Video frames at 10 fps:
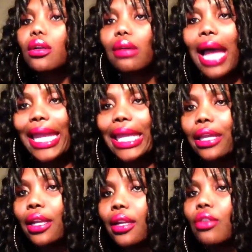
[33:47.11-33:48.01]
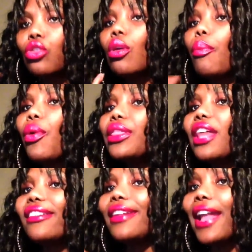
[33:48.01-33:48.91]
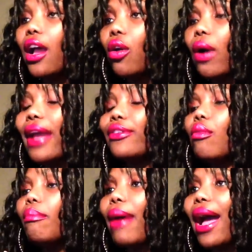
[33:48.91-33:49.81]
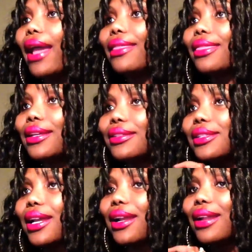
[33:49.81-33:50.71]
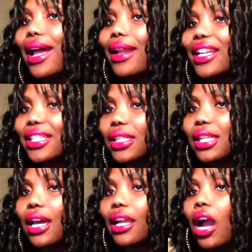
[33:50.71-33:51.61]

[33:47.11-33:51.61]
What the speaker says: I eat it to the point that now I don't buy things that are not necessary.